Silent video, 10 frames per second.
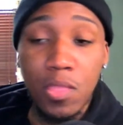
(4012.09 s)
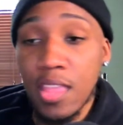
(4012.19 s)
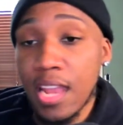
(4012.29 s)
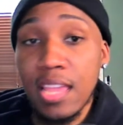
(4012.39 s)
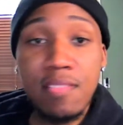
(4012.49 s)

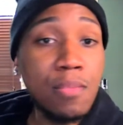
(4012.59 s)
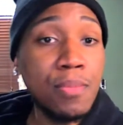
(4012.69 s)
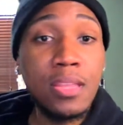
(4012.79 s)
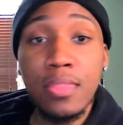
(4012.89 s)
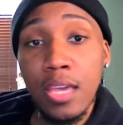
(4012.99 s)
That needs to
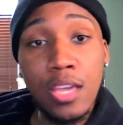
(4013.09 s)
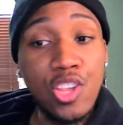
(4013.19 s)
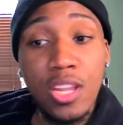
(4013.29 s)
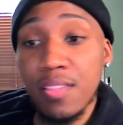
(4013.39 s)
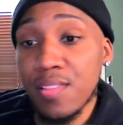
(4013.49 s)
be the thing. She
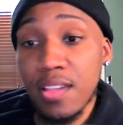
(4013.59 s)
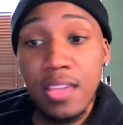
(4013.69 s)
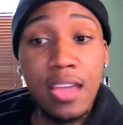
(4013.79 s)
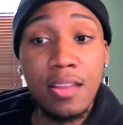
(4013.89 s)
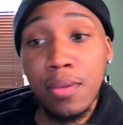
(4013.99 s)
needs to take
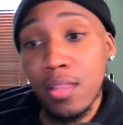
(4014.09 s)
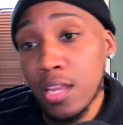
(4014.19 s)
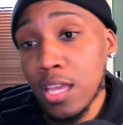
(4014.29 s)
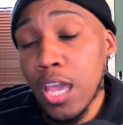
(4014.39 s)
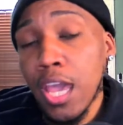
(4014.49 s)

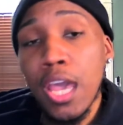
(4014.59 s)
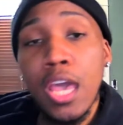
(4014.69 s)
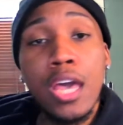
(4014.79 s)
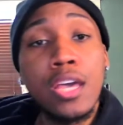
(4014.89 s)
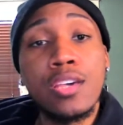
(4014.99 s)
accountability
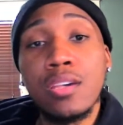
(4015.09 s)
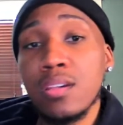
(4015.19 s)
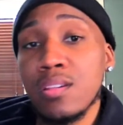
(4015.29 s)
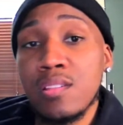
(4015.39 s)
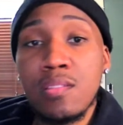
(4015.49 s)

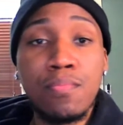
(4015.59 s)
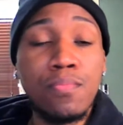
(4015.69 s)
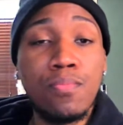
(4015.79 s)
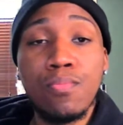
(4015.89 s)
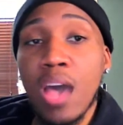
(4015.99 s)
because
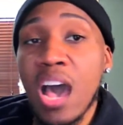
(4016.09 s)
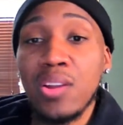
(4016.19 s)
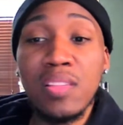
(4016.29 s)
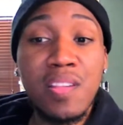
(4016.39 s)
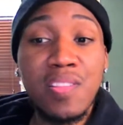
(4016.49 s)
all
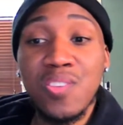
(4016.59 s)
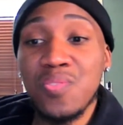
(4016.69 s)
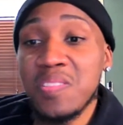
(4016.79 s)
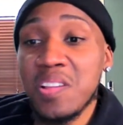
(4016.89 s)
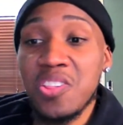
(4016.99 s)
these
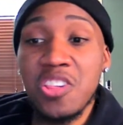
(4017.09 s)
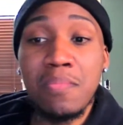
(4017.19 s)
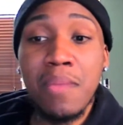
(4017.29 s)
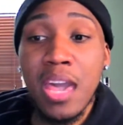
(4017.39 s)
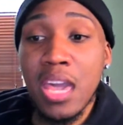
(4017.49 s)
excuses that she
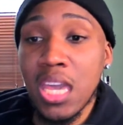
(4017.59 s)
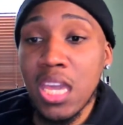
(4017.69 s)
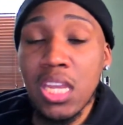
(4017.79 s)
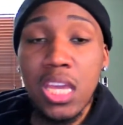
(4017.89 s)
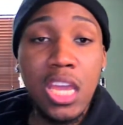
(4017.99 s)

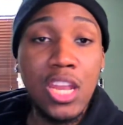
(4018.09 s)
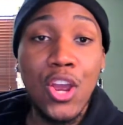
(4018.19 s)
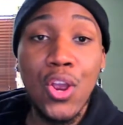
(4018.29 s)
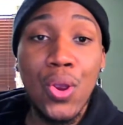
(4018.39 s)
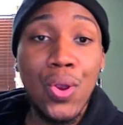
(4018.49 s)
made in
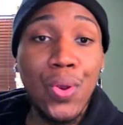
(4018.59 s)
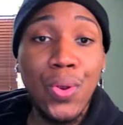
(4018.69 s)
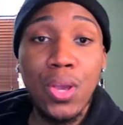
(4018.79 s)
her